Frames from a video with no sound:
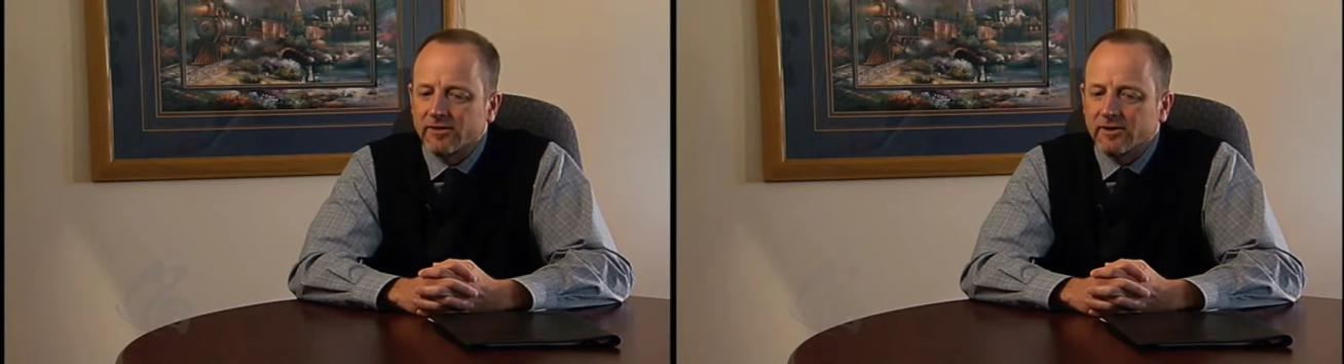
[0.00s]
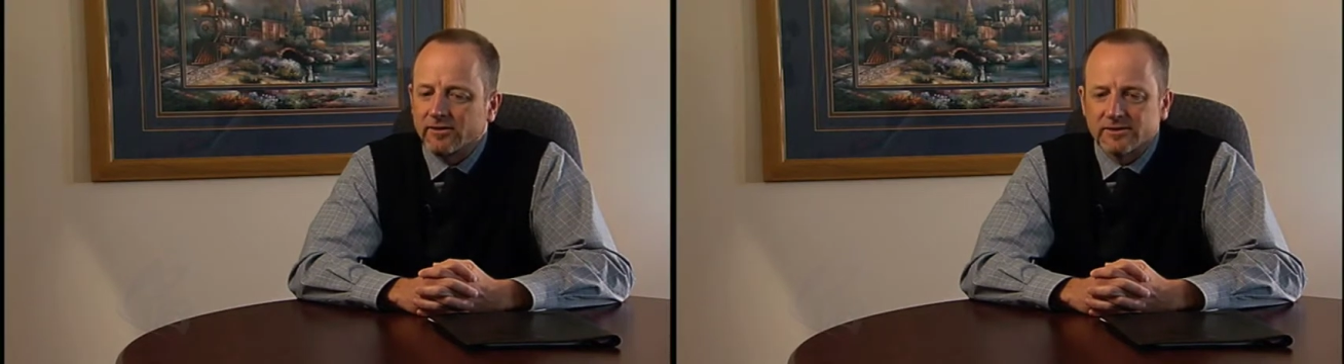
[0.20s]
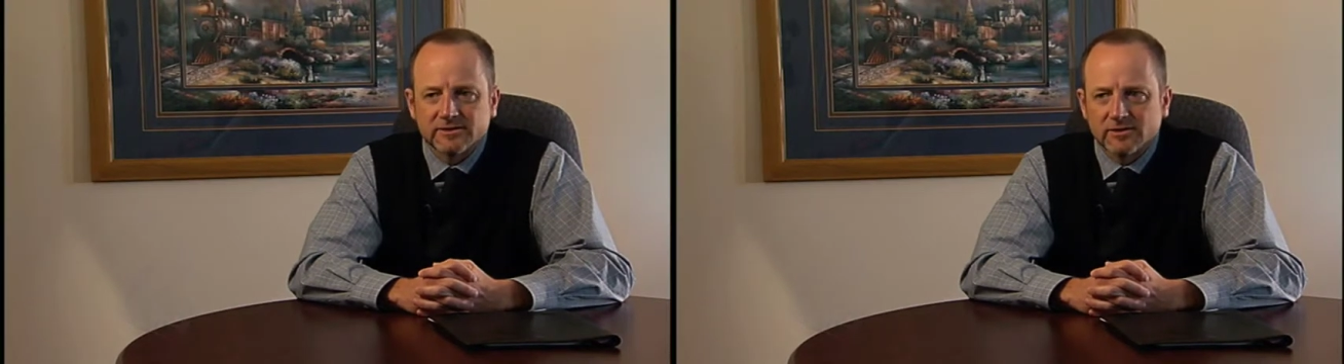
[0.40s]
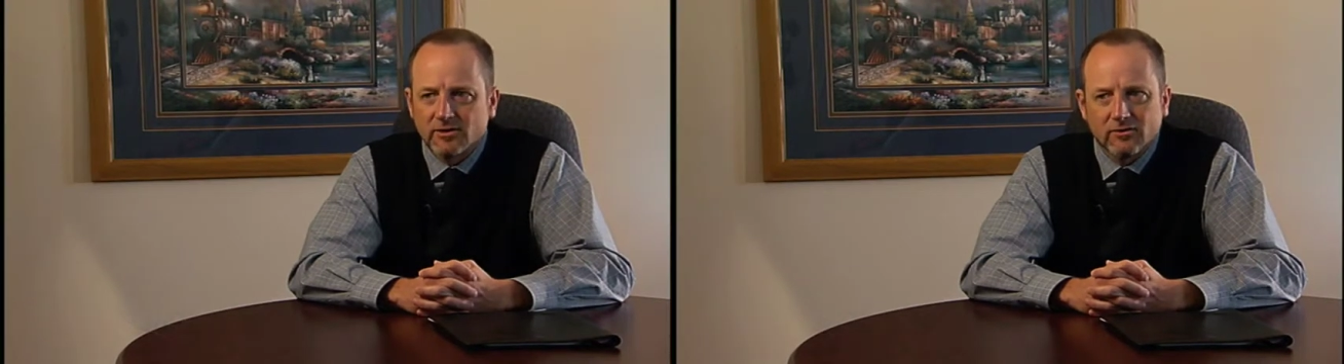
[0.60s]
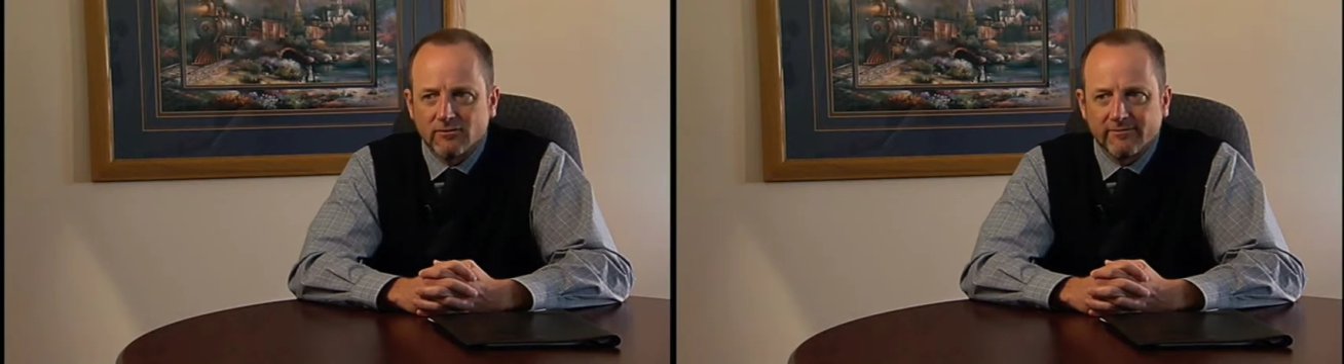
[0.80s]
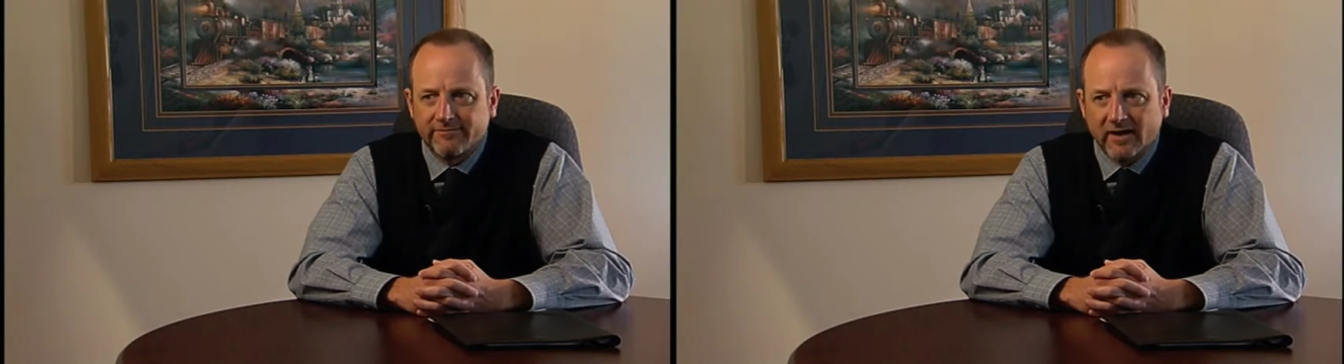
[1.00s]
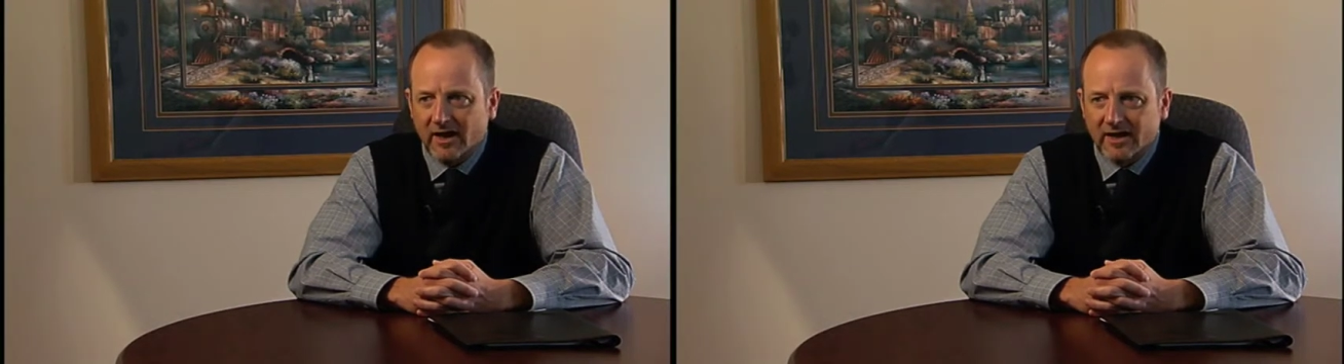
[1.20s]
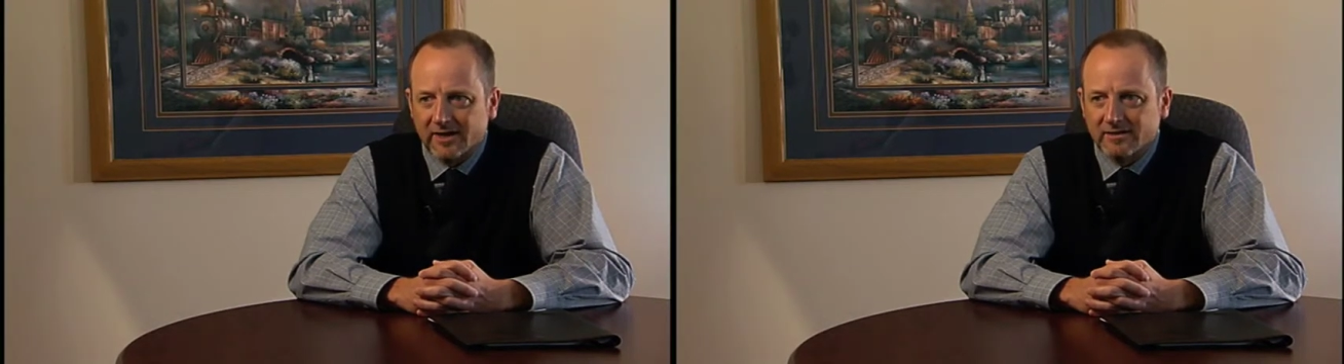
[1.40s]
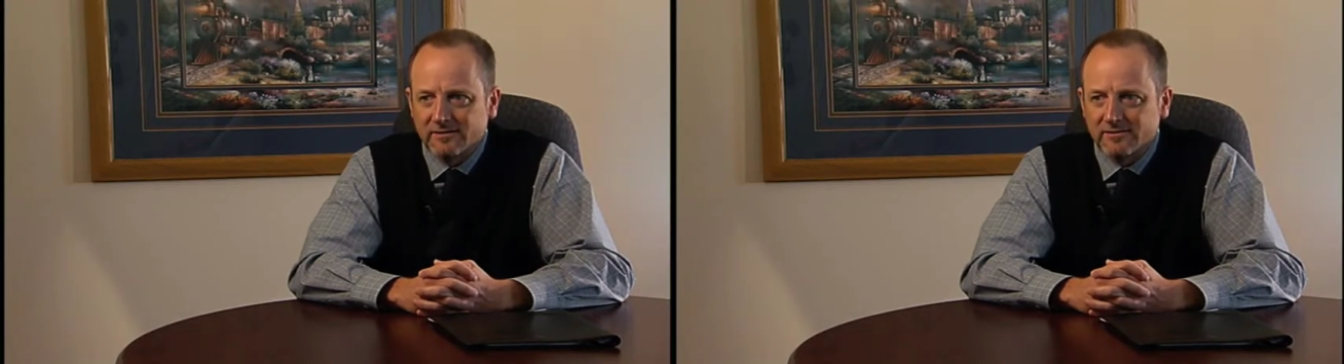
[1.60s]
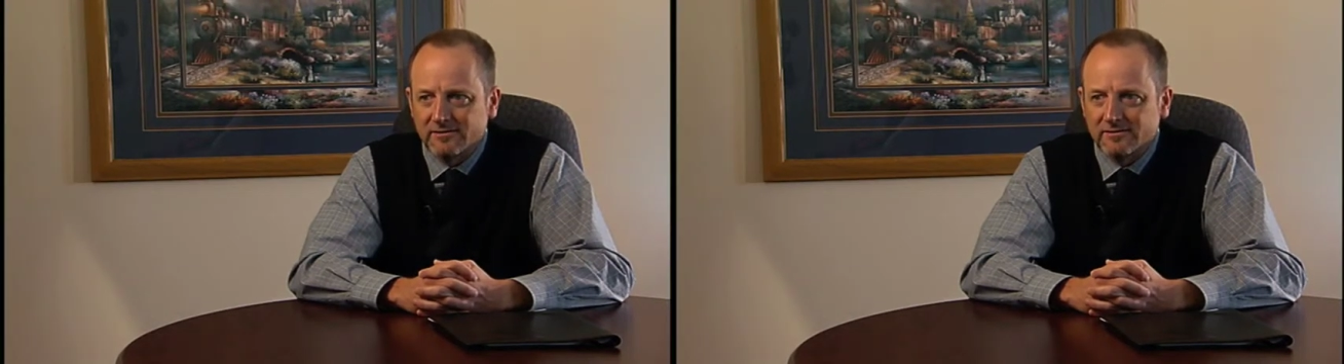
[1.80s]
there is no
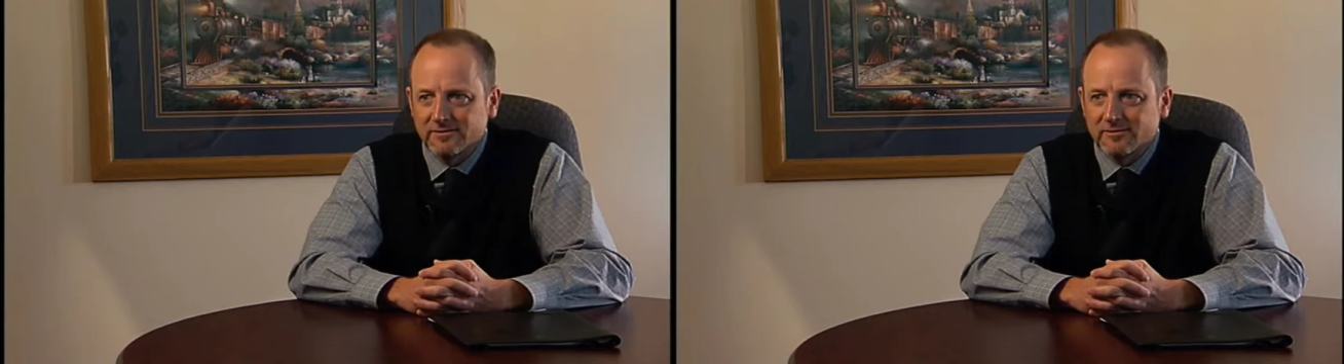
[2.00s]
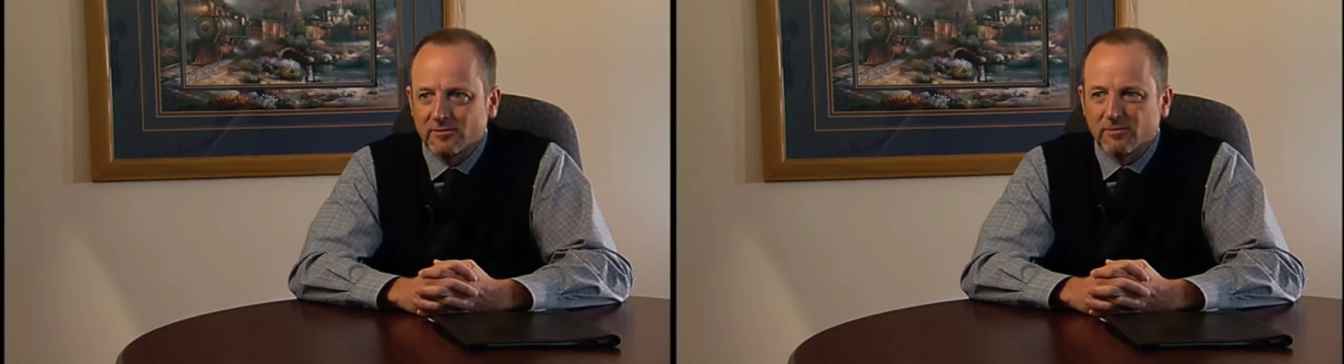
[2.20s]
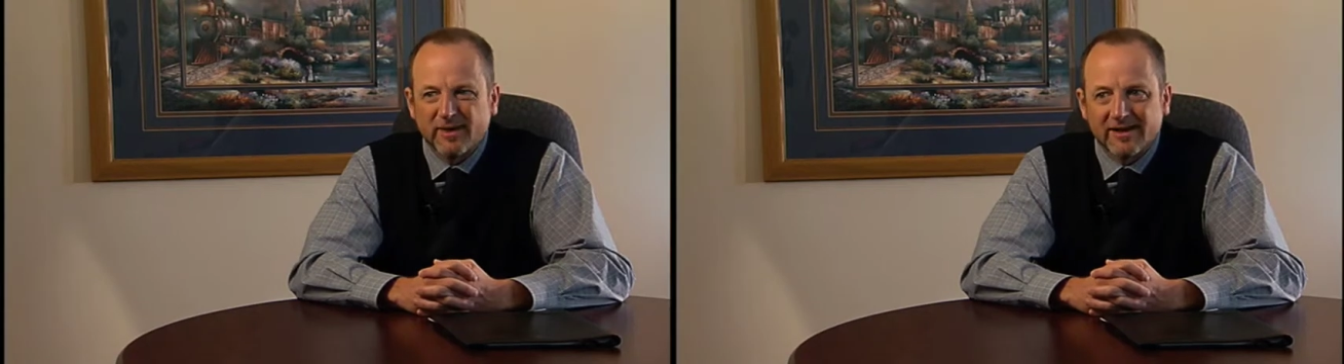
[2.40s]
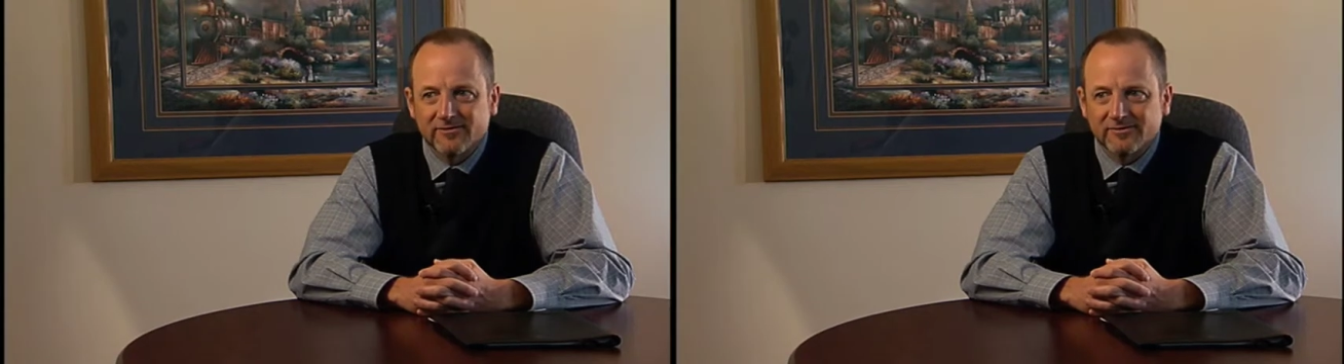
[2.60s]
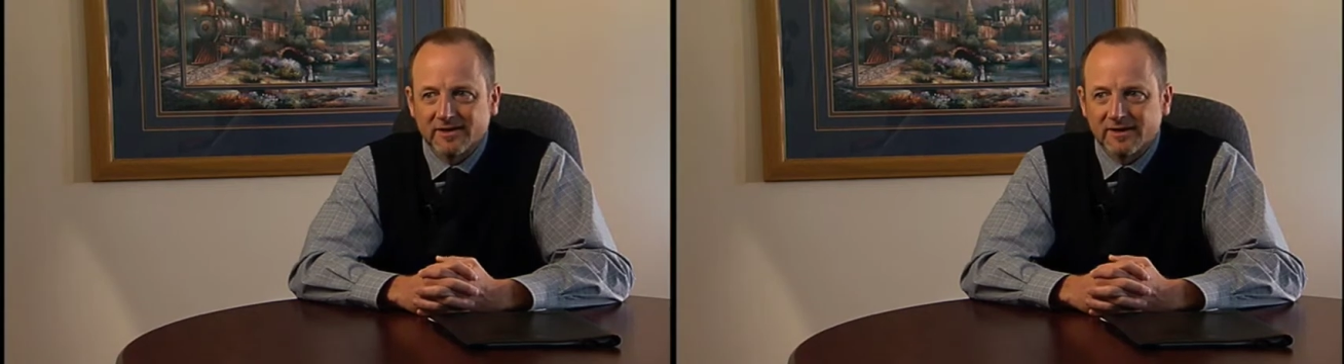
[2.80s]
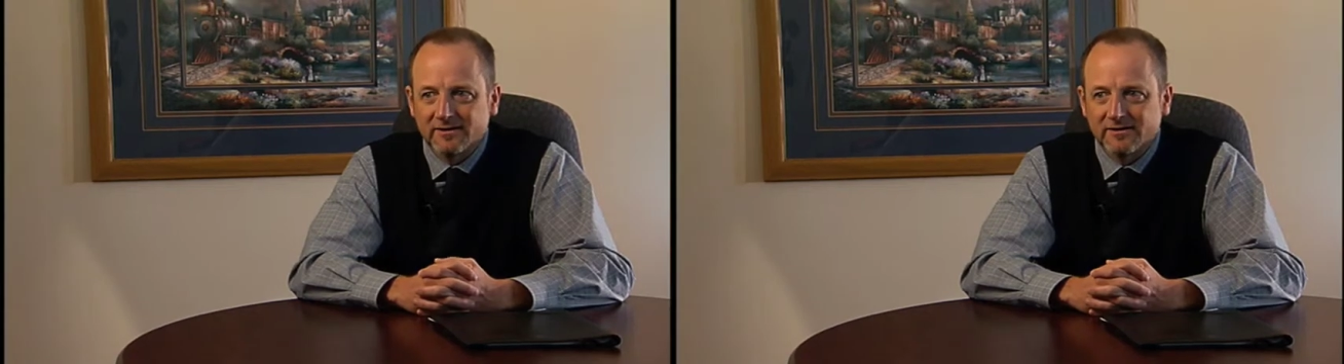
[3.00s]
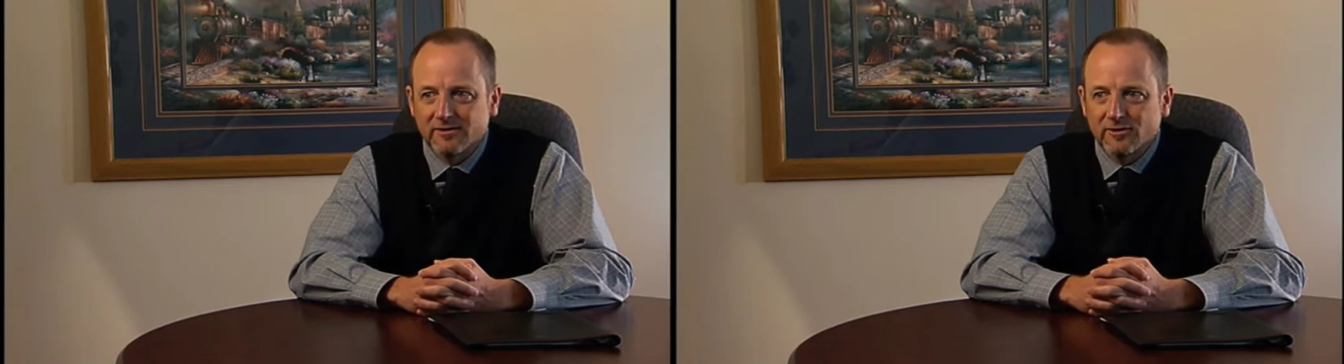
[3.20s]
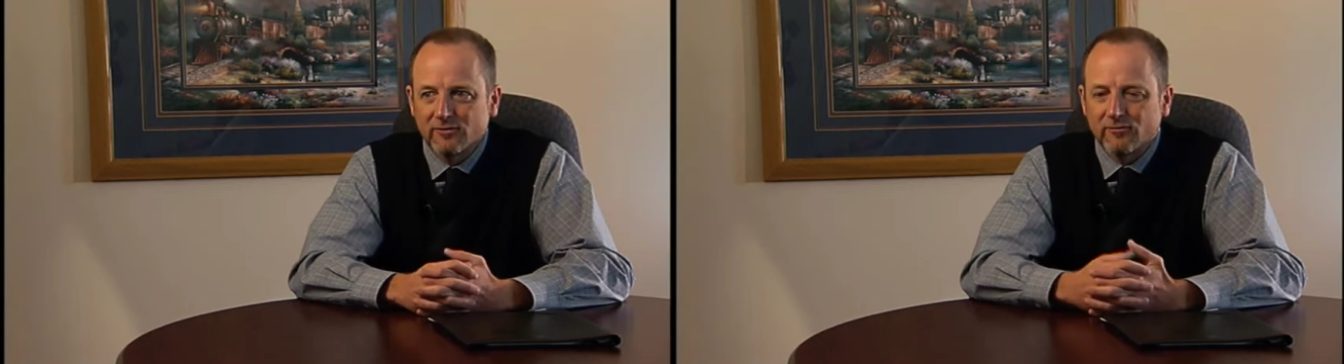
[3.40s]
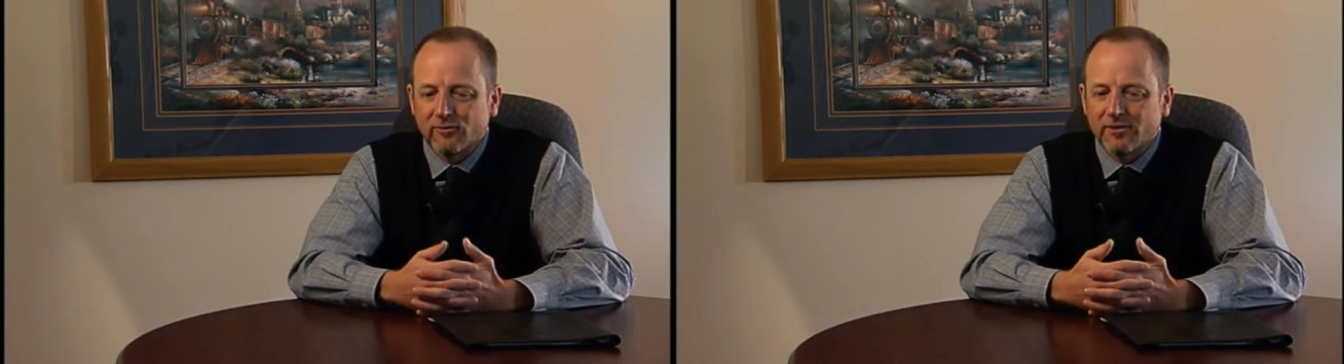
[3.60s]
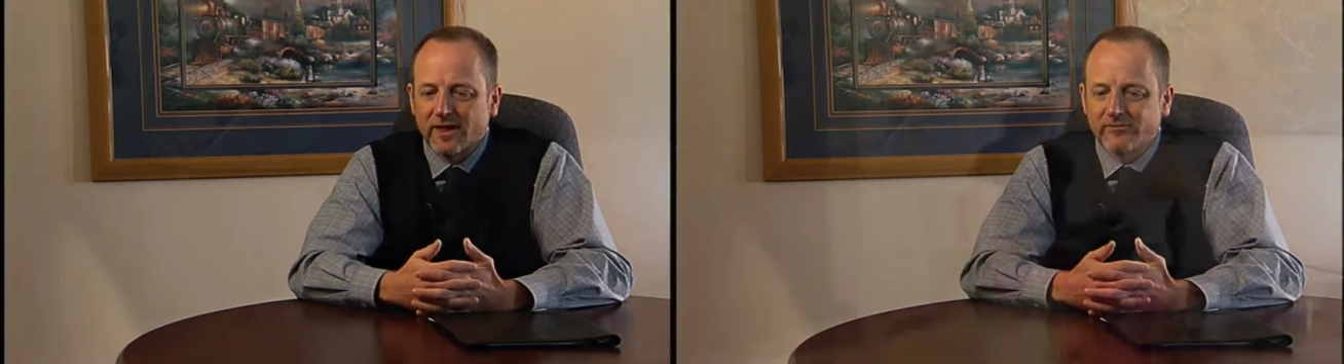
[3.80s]
fine or penalty
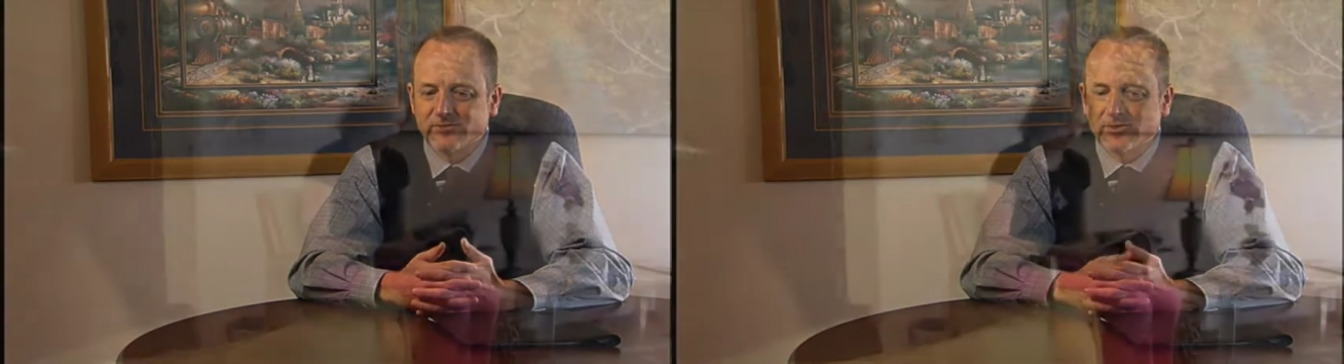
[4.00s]
for them